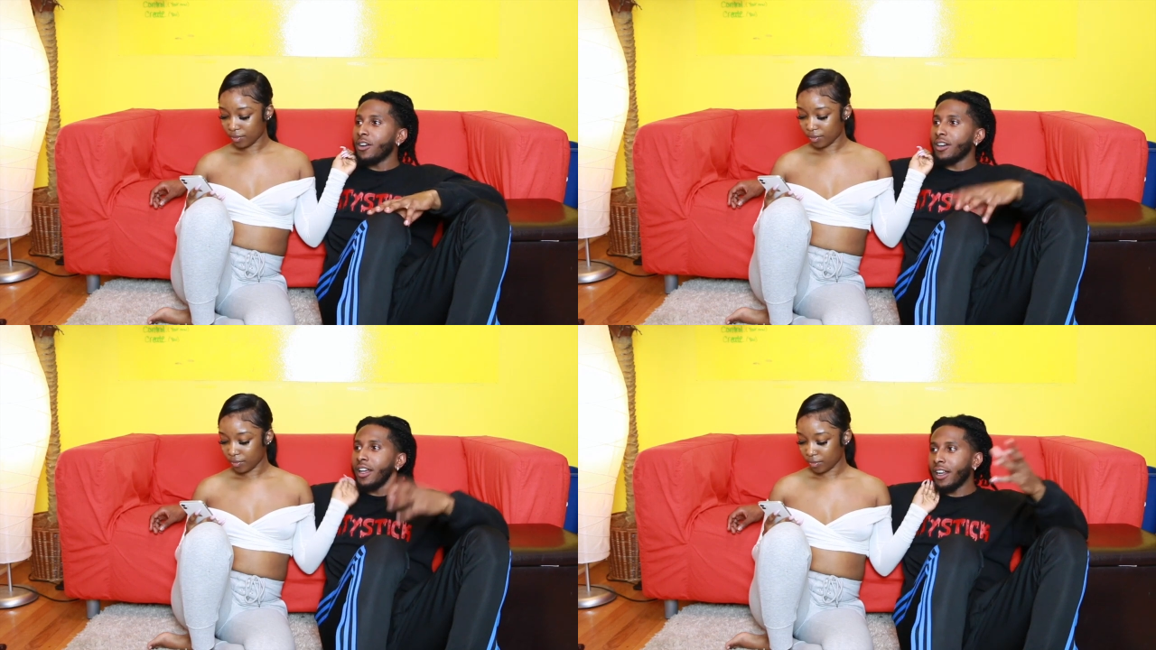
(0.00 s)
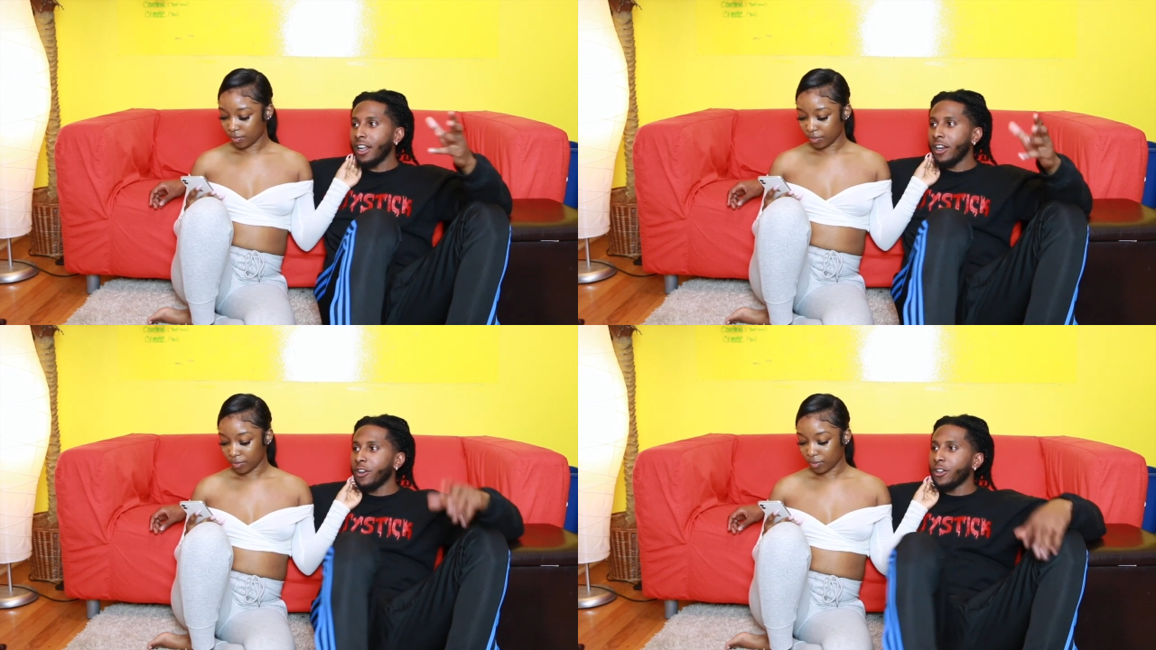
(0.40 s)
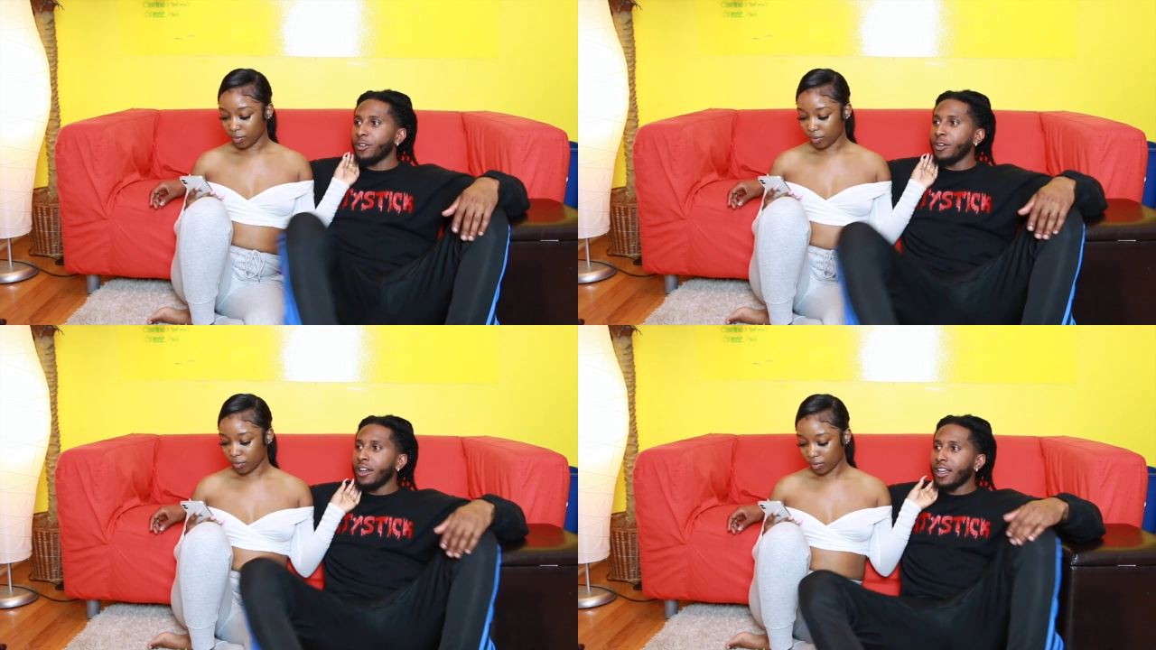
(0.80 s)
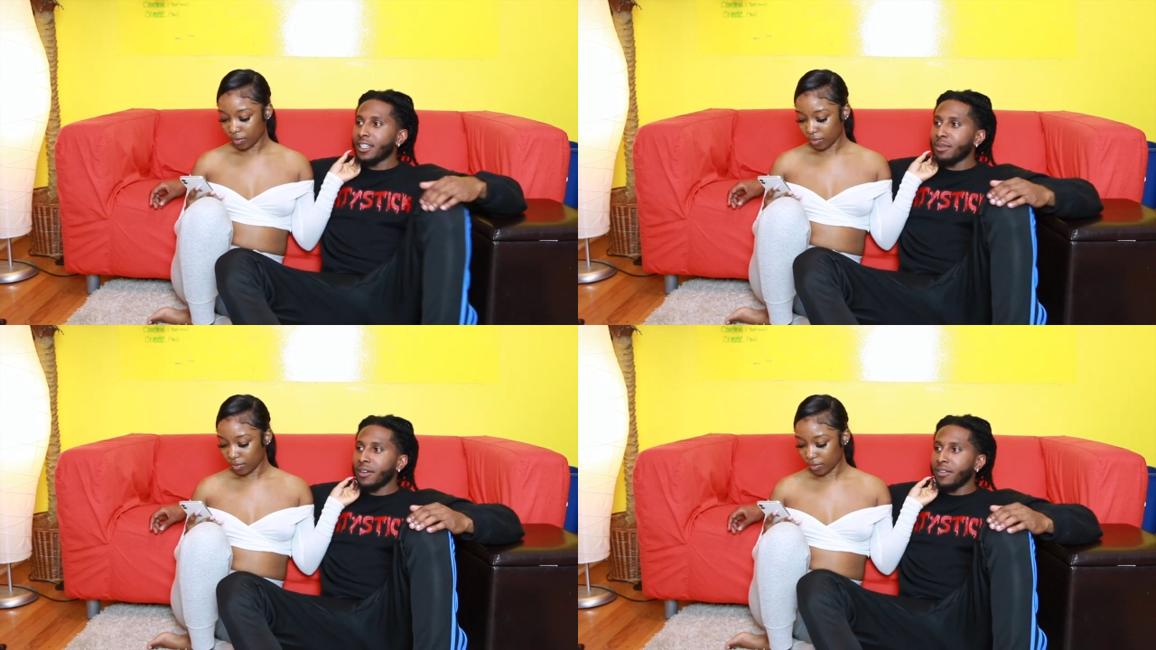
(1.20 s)
Speaker 1: Or no, no, know you. I
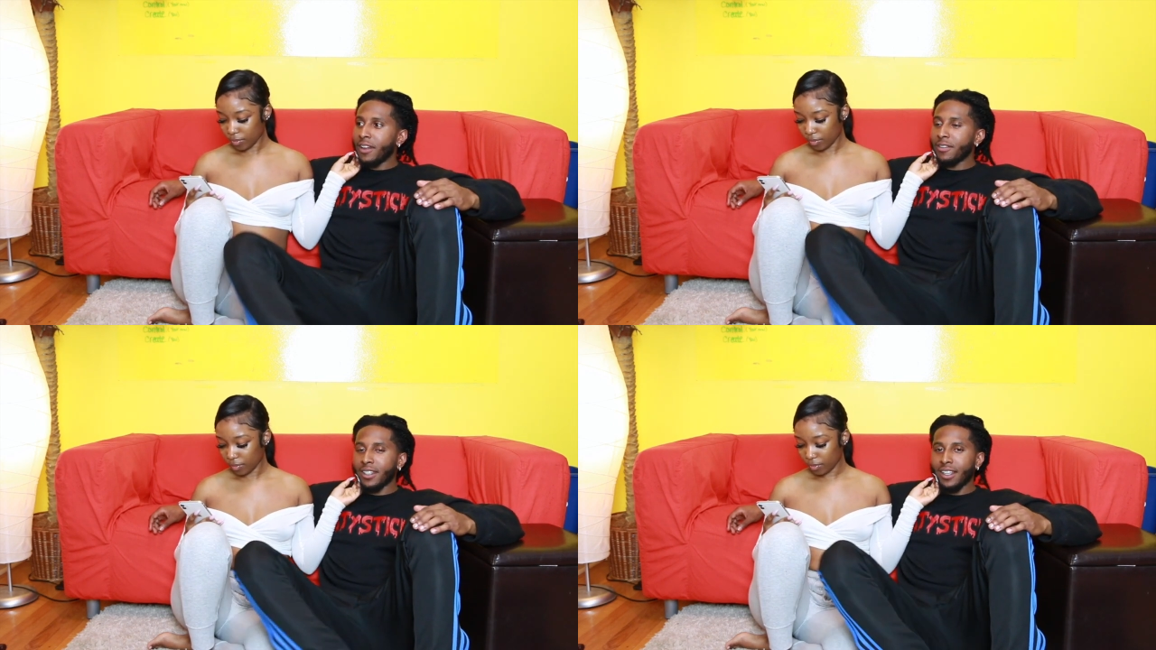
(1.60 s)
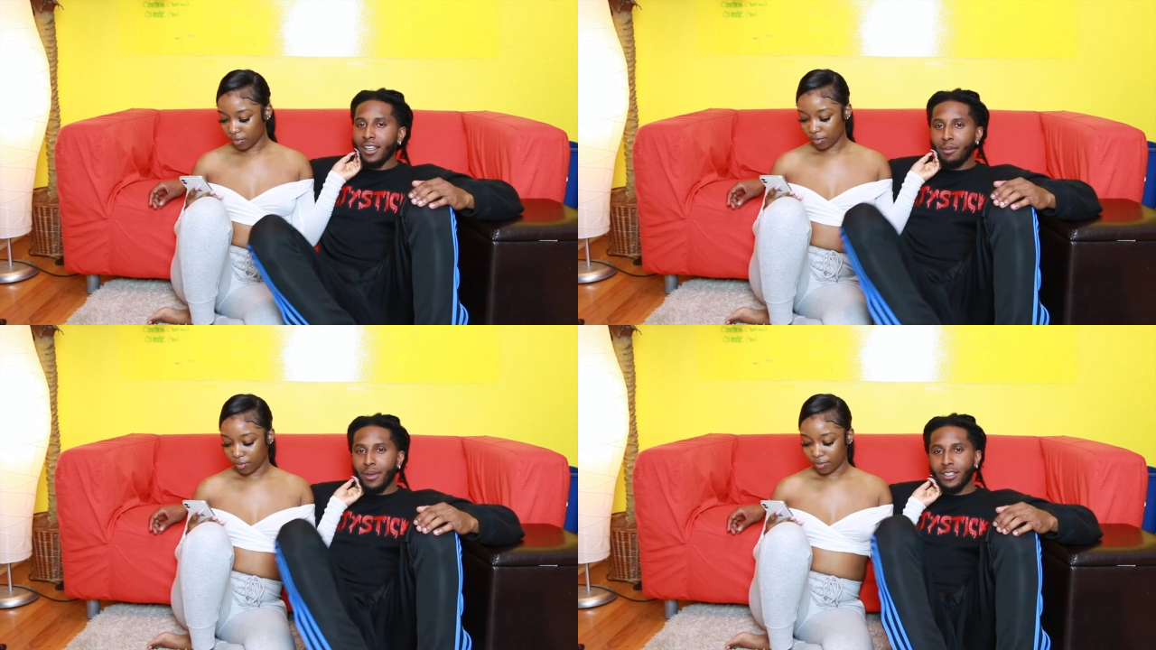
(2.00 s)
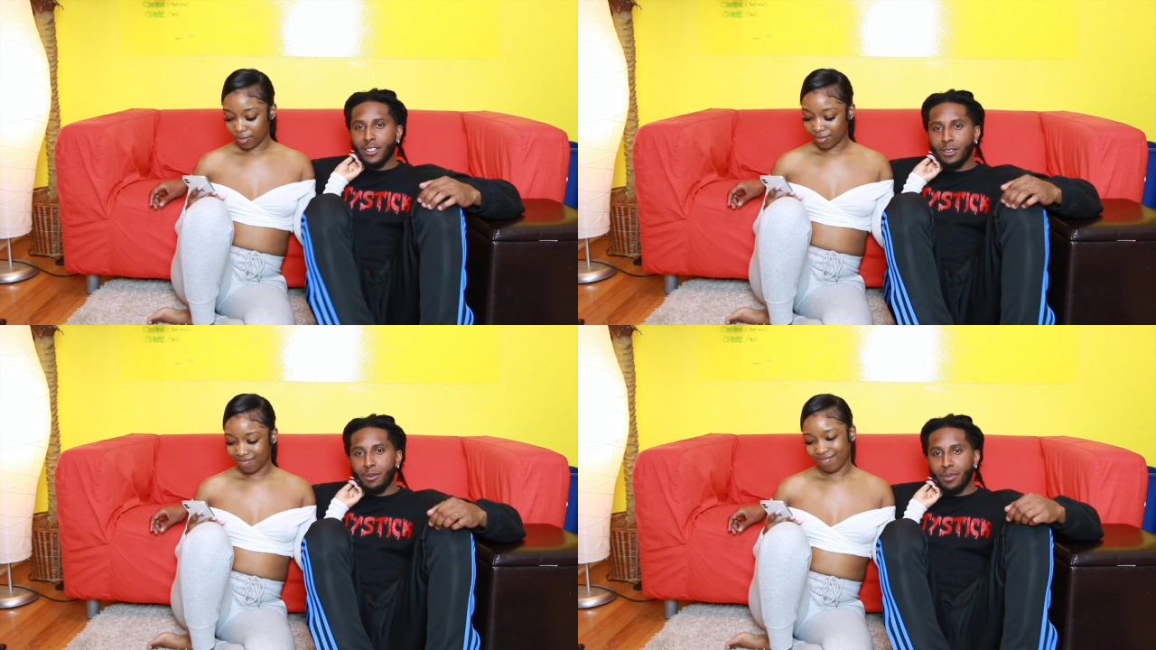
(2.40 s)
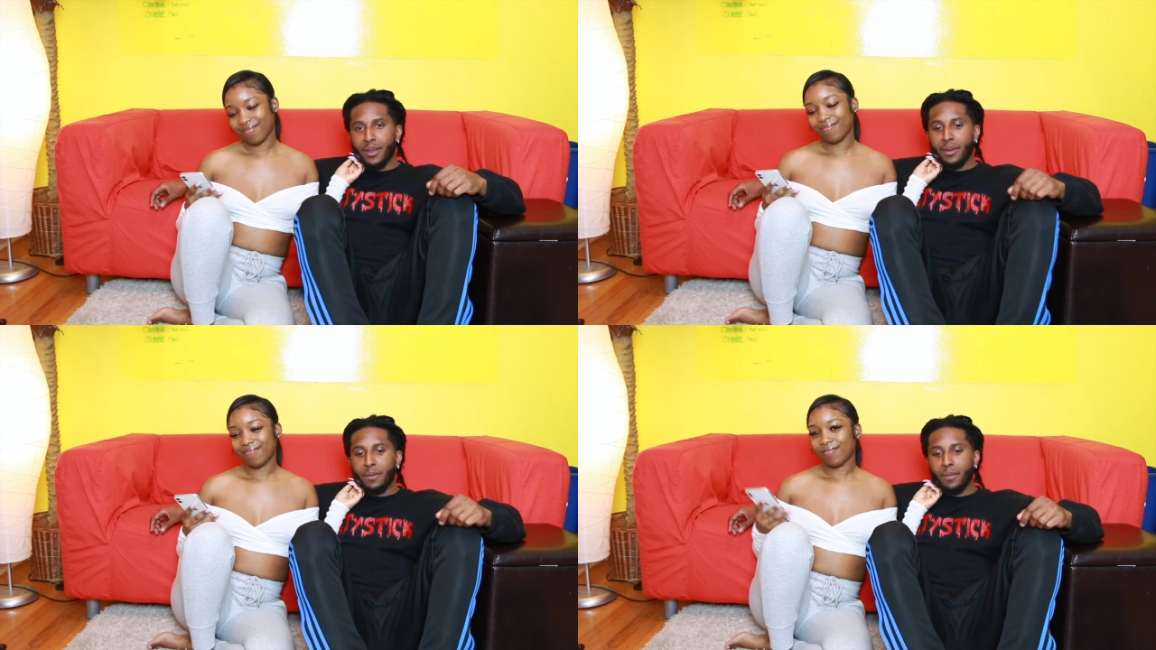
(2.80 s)
guess my favorite thing about you would
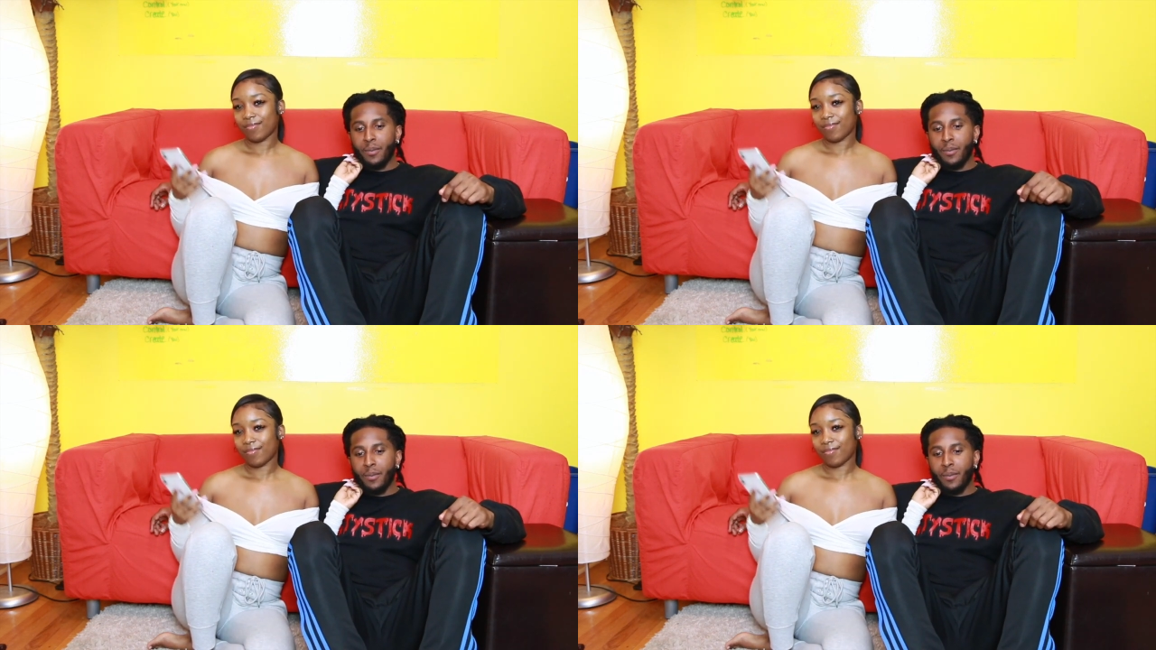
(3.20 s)
be